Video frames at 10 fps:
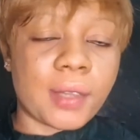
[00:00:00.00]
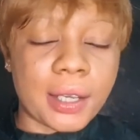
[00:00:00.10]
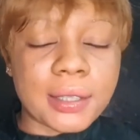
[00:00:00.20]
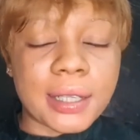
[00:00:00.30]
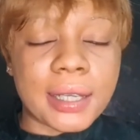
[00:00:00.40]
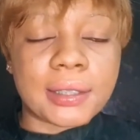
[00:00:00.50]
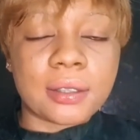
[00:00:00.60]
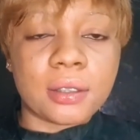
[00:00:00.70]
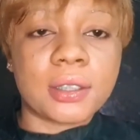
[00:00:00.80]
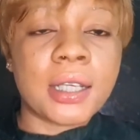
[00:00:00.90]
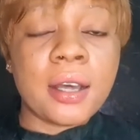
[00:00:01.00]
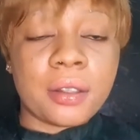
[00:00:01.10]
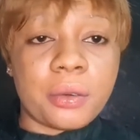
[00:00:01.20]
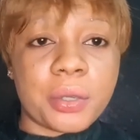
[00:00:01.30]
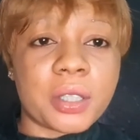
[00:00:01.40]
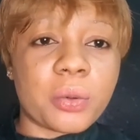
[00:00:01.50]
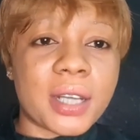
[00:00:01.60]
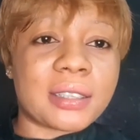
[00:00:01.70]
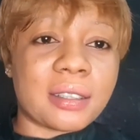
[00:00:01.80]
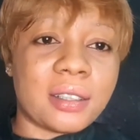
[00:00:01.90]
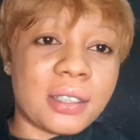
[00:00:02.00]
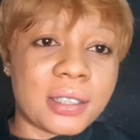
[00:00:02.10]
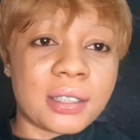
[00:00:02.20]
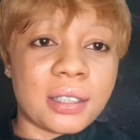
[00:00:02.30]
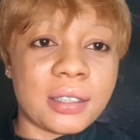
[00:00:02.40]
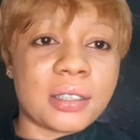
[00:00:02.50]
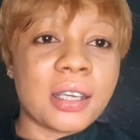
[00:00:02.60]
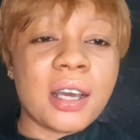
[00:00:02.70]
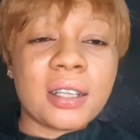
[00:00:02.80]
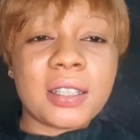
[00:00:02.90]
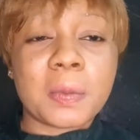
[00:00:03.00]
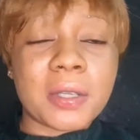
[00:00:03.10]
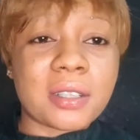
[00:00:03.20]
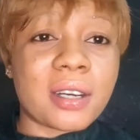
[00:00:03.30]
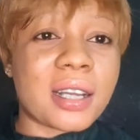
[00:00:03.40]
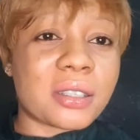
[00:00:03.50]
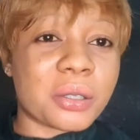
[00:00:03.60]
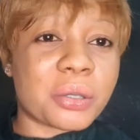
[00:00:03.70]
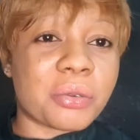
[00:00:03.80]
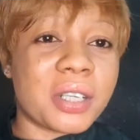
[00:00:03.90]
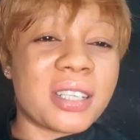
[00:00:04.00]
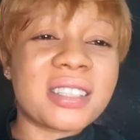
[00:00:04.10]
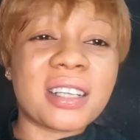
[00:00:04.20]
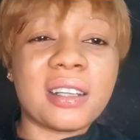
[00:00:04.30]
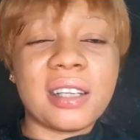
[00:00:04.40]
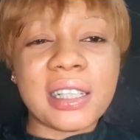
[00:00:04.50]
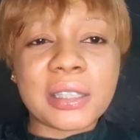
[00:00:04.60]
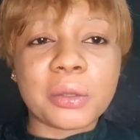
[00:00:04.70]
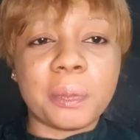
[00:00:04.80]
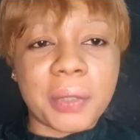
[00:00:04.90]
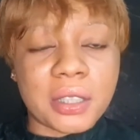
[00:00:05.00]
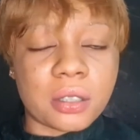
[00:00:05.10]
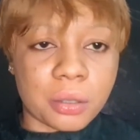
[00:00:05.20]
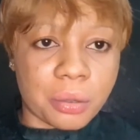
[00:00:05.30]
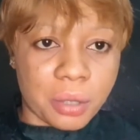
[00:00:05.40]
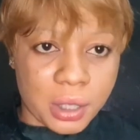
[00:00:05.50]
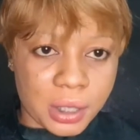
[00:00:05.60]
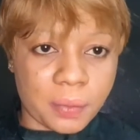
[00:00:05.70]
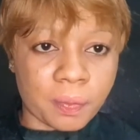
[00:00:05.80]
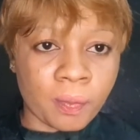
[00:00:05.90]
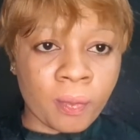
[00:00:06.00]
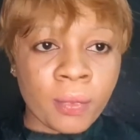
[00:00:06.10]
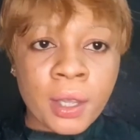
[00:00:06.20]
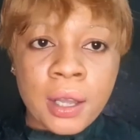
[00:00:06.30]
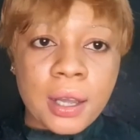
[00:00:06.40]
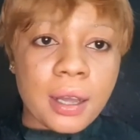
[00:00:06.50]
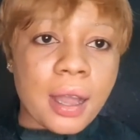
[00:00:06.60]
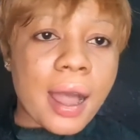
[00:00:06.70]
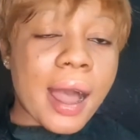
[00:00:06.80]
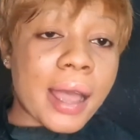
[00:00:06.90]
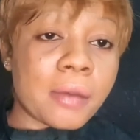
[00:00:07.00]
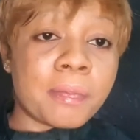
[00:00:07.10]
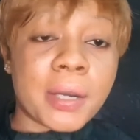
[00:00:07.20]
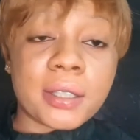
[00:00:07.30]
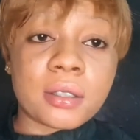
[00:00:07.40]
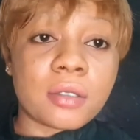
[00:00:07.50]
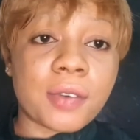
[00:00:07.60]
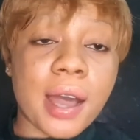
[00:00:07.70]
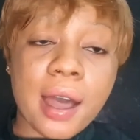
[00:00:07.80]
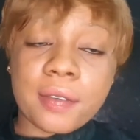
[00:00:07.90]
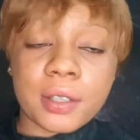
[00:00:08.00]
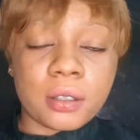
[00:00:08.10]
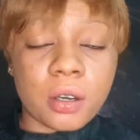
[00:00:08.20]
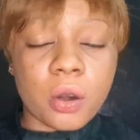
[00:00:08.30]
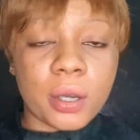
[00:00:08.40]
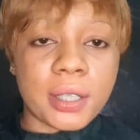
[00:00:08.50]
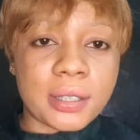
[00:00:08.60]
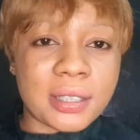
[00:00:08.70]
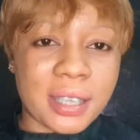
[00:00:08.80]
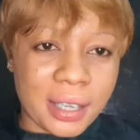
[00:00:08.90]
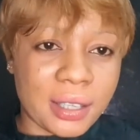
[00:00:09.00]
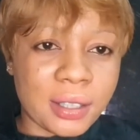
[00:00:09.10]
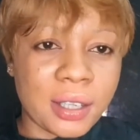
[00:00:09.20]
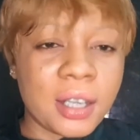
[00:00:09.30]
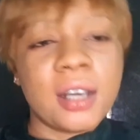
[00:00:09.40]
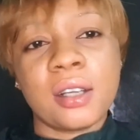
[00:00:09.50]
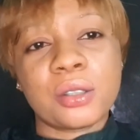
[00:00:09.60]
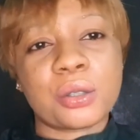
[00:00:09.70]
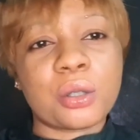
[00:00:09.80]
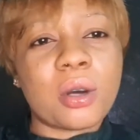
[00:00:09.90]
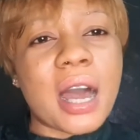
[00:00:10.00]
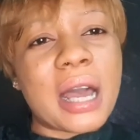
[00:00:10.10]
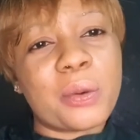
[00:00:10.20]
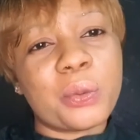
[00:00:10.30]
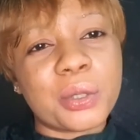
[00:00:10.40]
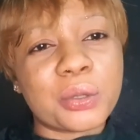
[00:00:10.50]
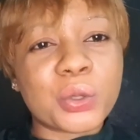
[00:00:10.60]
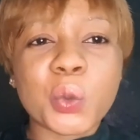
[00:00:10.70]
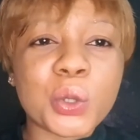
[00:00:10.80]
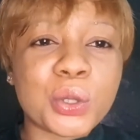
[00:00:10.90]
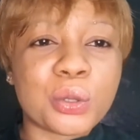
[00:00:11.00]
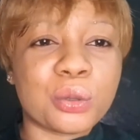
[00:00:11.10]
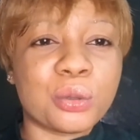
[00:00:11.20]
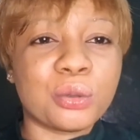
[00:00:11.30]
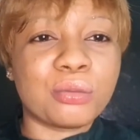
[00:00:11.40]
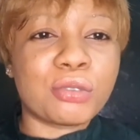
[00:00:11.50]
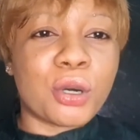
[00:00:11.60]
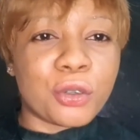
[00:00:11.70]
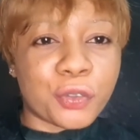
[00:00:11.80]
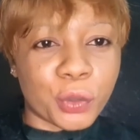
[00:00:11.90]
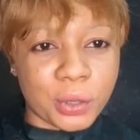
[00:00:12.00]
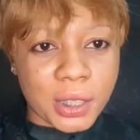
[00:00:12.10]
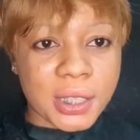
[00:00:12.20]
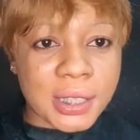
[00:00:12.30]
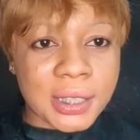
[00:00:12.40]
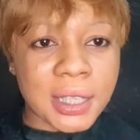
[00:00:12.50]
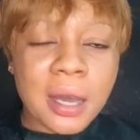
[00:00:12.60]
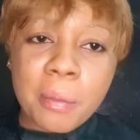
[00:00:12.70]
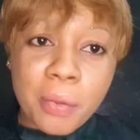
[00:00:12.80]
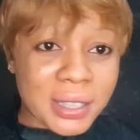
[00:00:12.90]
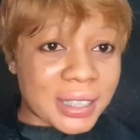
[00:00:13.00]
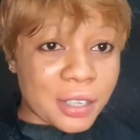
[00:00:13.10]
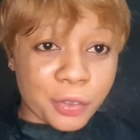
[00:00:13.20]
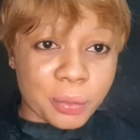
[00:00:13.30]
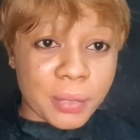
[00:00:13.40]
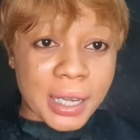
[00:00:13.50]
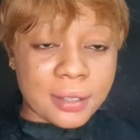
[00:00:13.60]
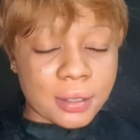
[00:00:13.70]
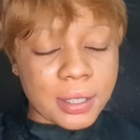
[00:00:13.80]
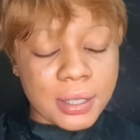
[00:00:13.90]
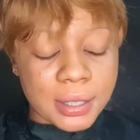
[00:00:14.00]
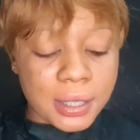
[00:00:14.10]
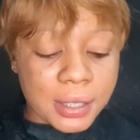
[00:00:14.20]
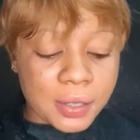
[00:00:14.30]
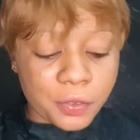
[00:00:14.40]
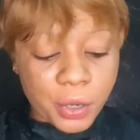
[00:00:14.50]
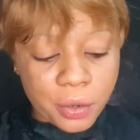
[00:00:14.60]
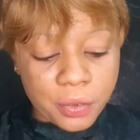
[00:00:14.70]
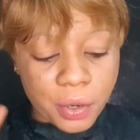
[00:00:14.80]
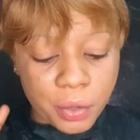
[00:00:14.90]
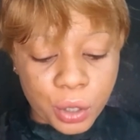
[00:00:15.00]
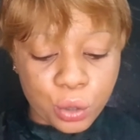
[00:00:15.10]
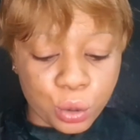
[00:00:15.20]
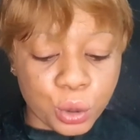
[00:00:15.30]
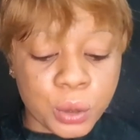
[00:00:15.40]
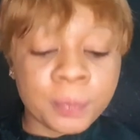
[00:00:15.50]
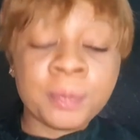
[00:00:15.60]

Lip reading: Yes, guys, because the reason why I said this is this particular sunscreen is a little bit greasy. I have an oily skin, so I wouldn't want to go for this. But aside from that, it is very, very good.